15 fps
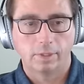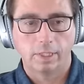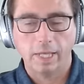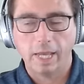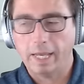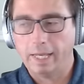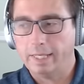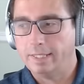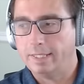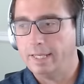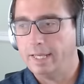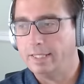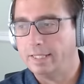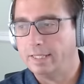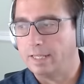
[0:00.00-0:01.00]
Yeah, it,
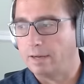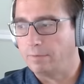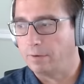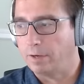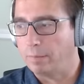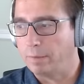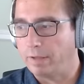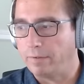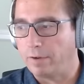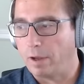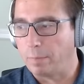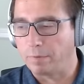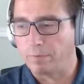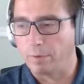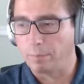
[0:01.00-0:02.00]
it's a tough one. I mean, they've
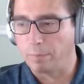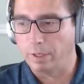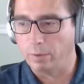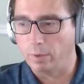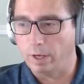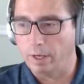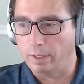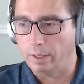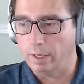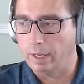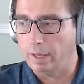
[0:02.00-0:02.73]
all performed pretty well.